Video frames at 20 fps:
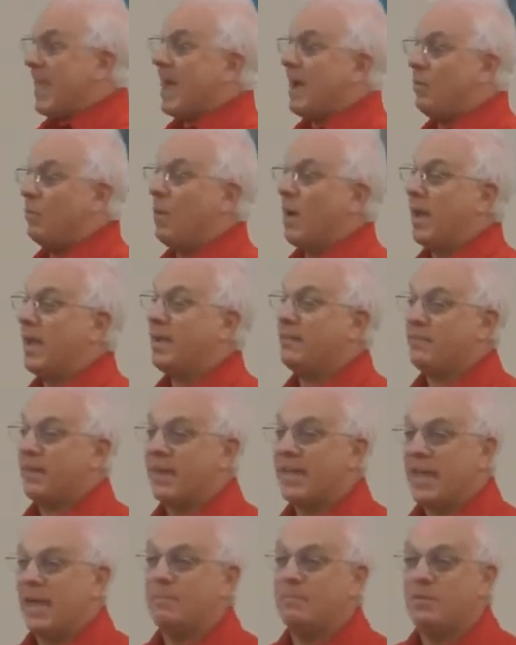that way if
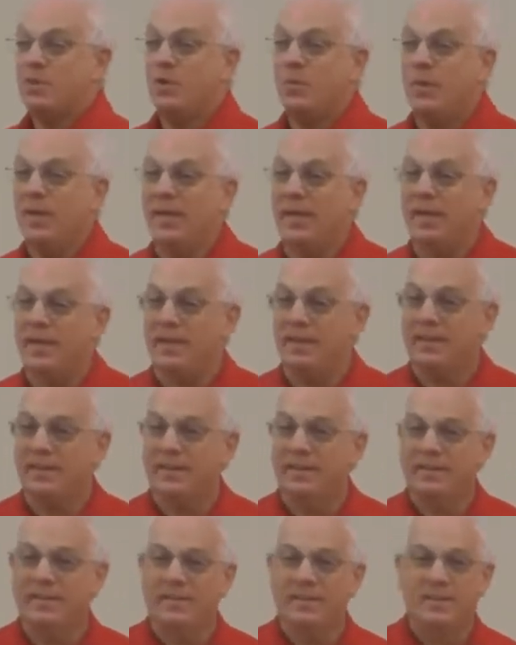I kept doing it.
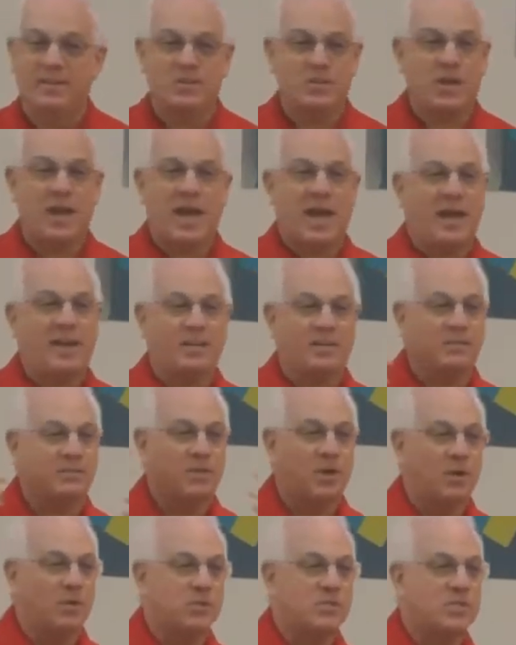She had to
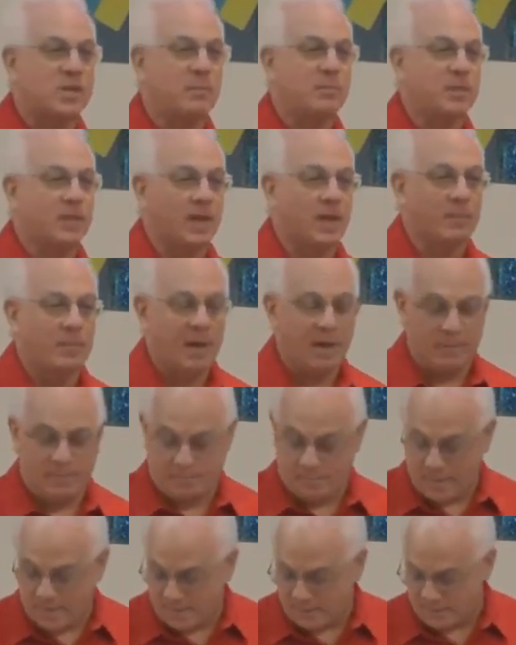have known something
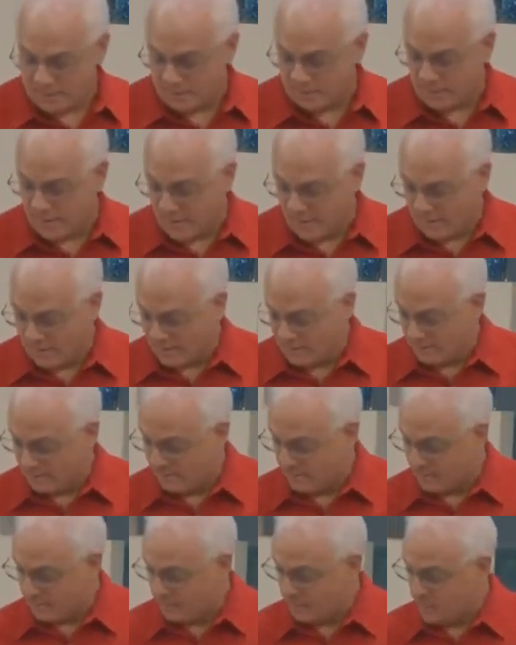about medicine, right?
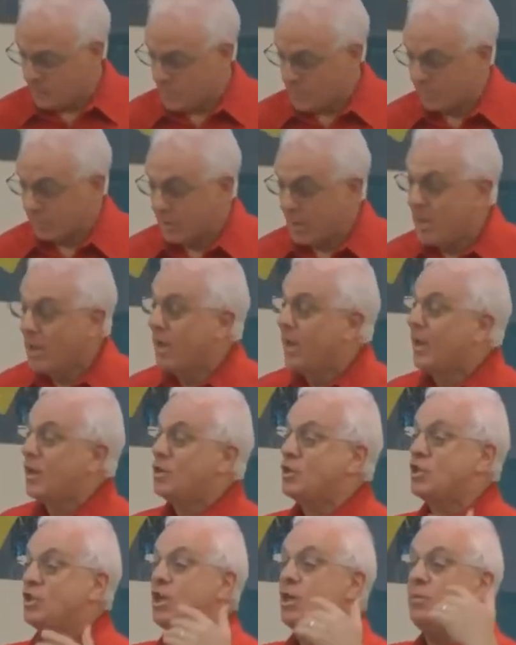
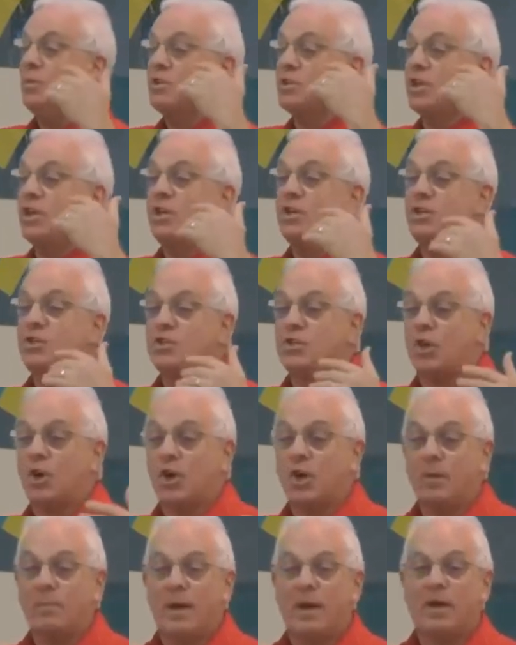She was
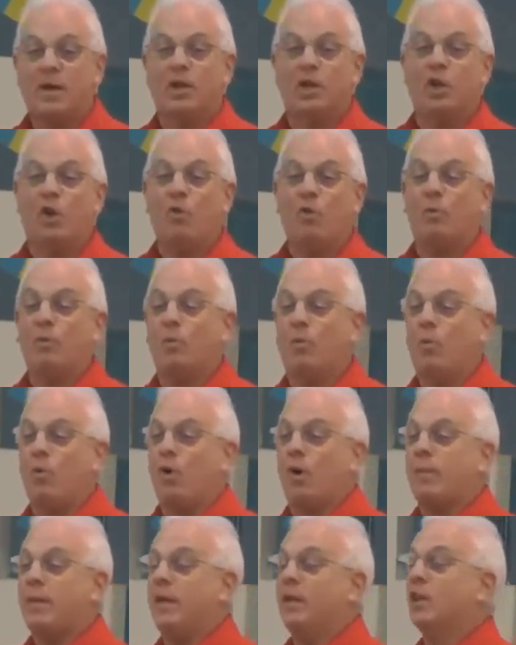concerned about global
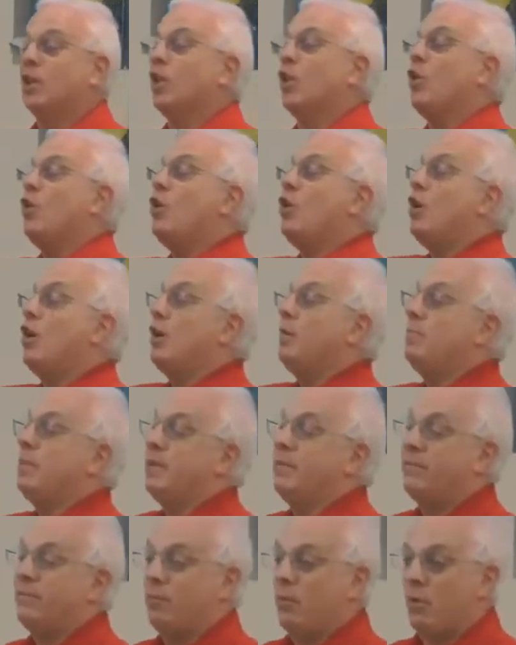warming long
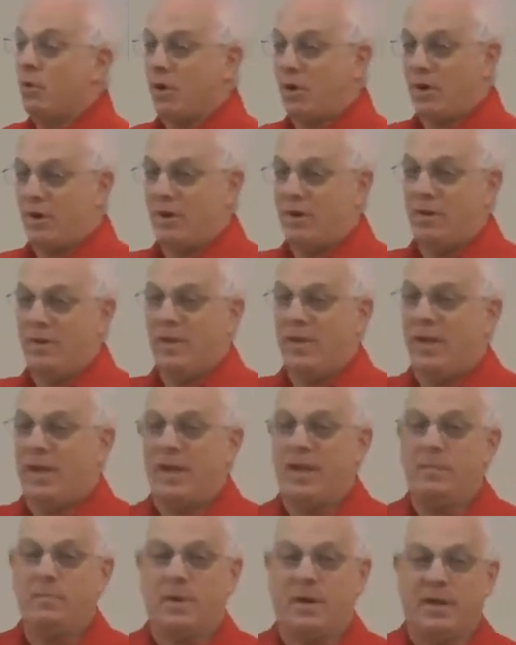before
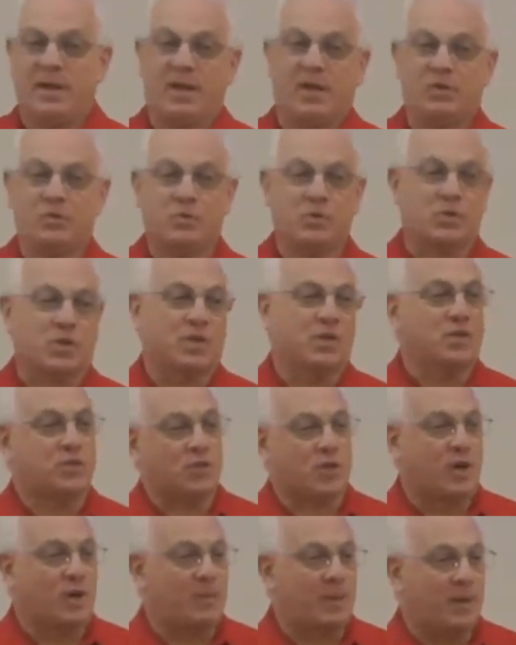anybody else was
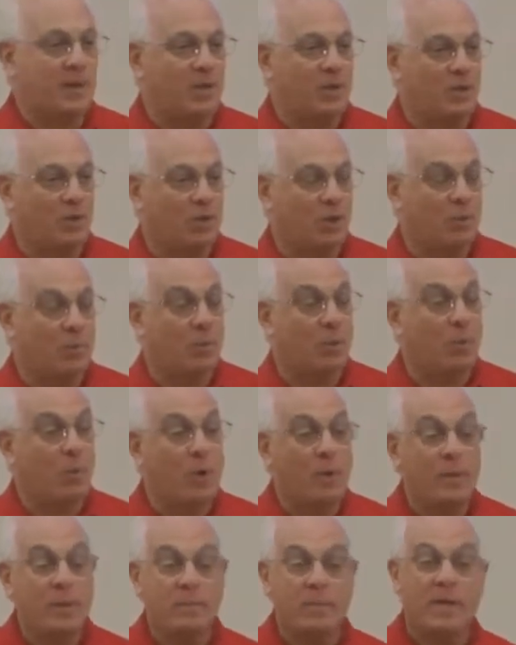concerned about global
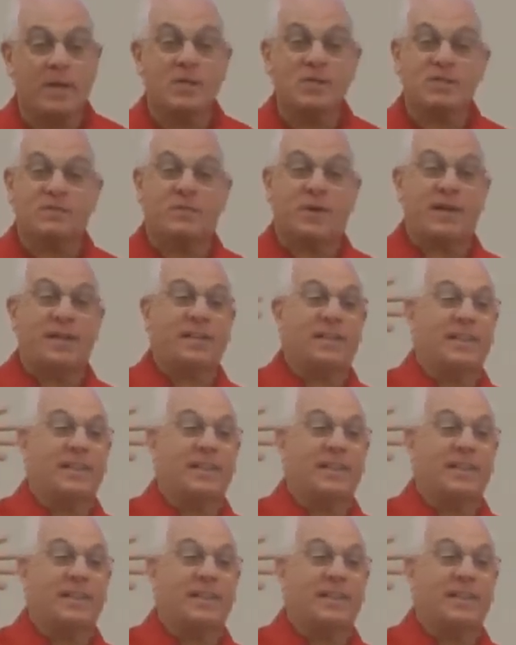warming because if I